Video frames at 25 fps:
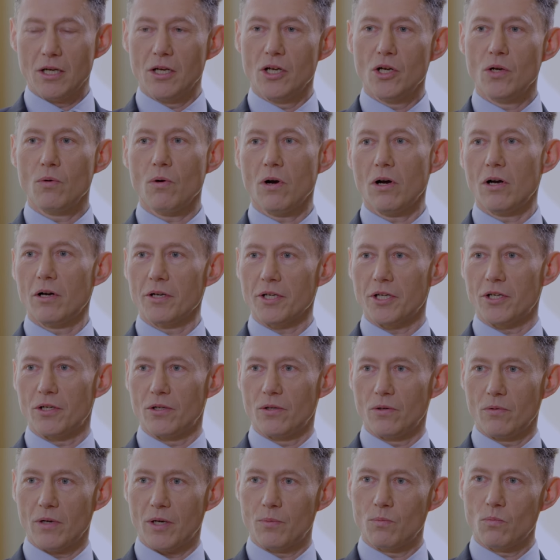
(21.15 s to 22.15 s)
Who are
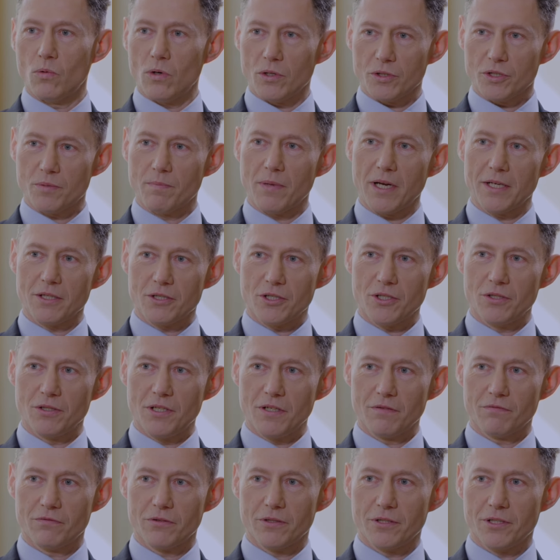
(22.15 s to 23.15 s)
you and what makes you
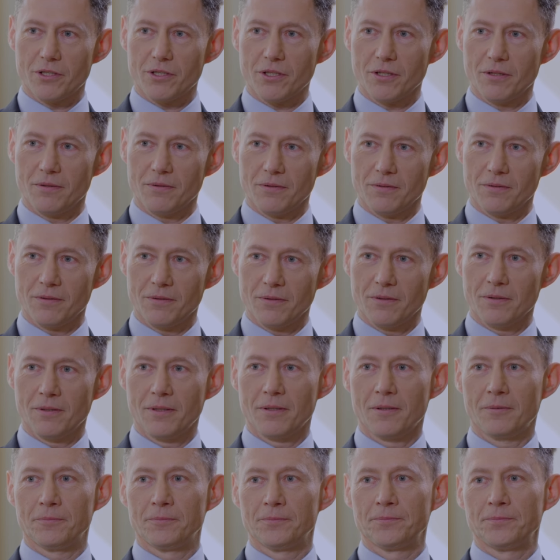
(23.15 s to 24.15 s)
different?
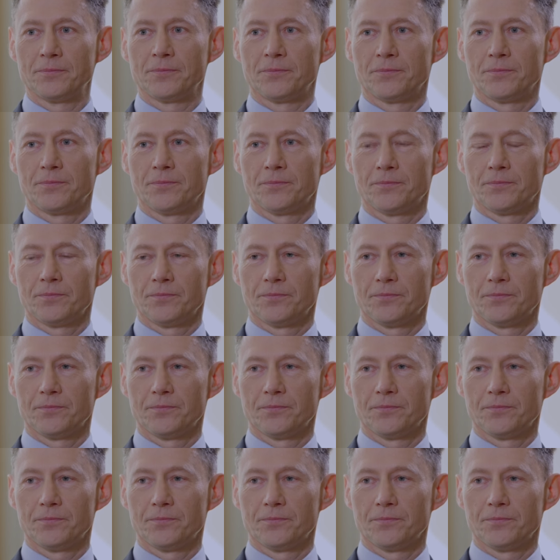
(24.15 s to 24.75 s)
Well,